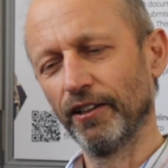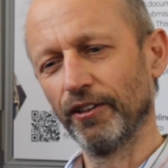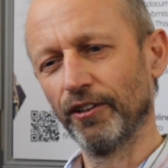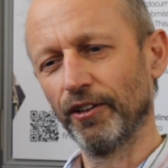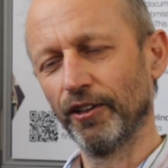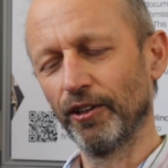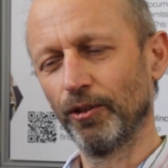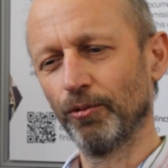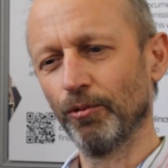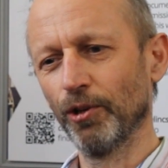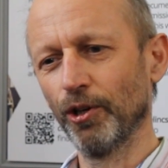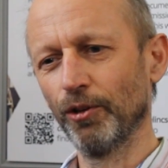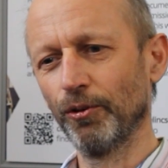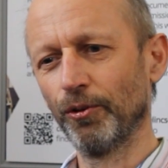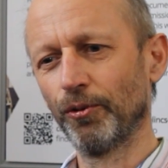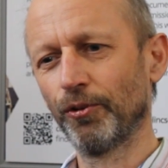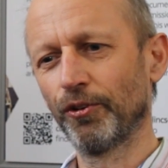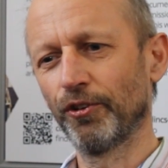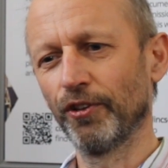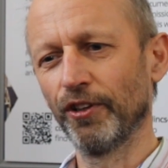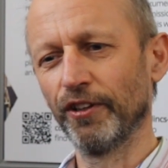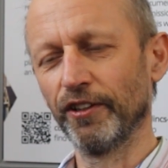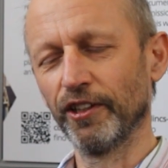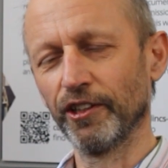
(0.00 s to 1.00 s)
the
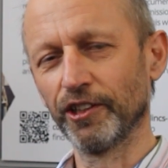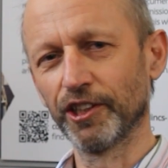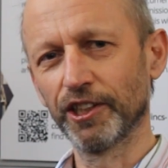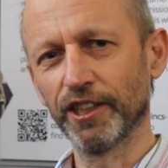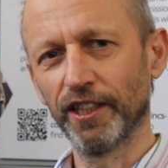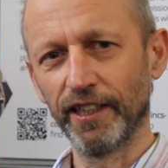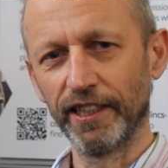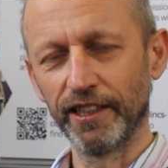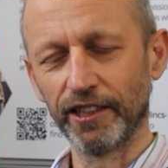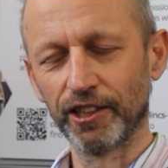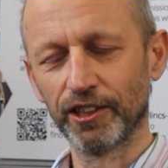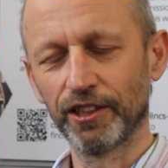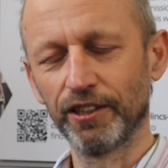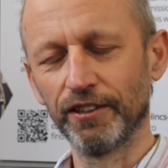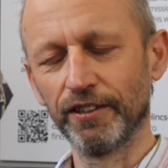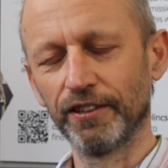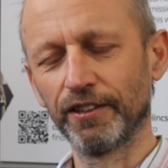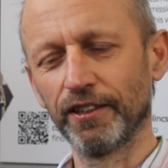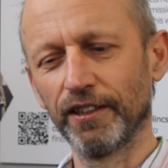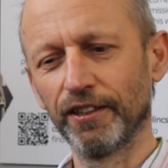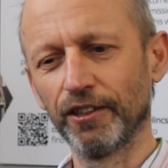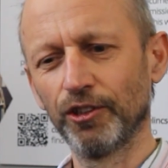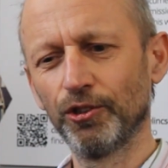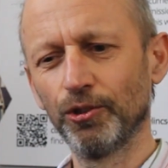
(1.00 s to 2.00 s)
growth and the sites
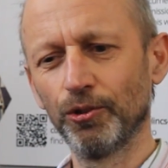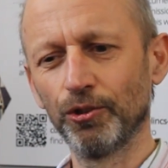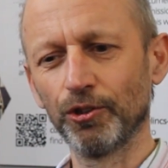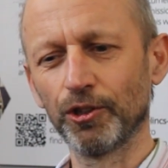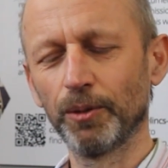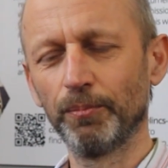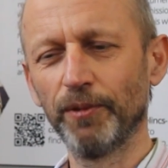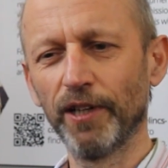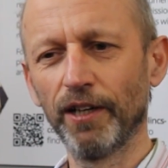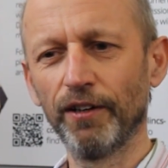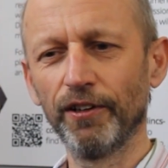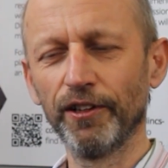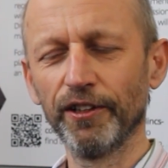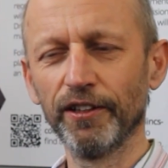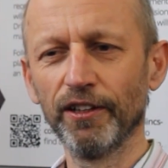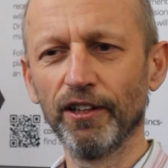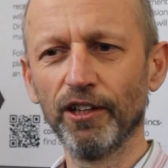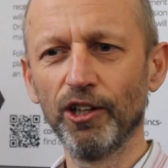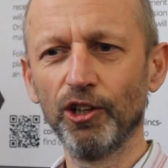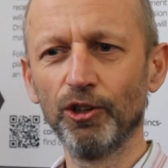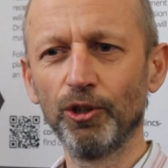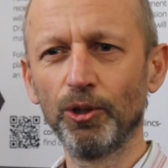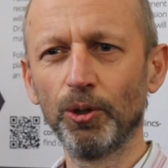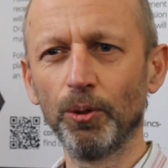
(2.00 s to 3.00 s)
that are talked about in the
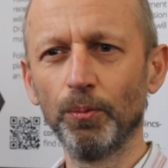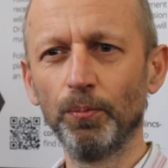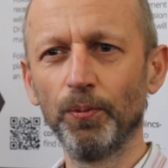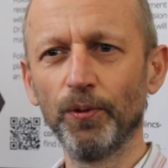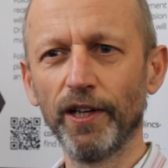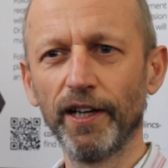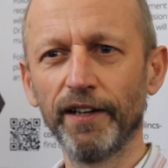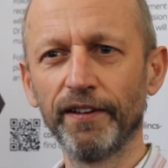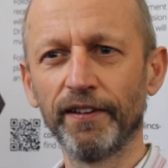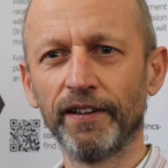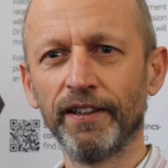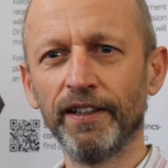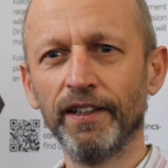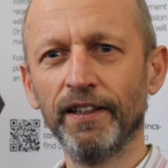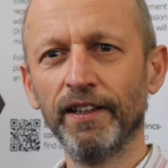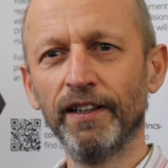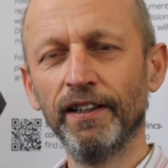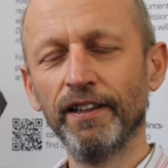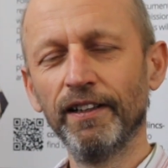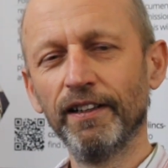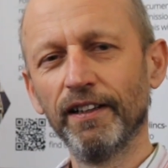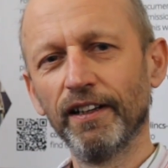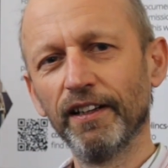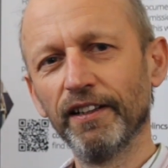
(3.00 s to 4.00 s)
local plan,
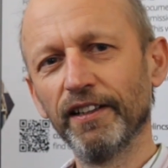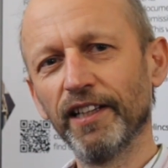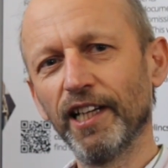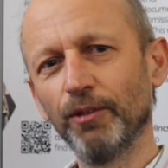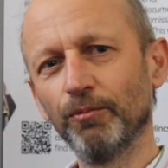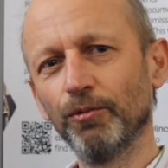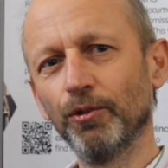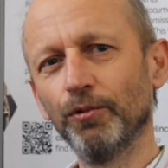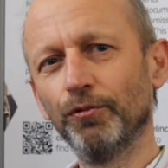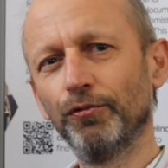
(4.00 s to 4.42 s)
and they will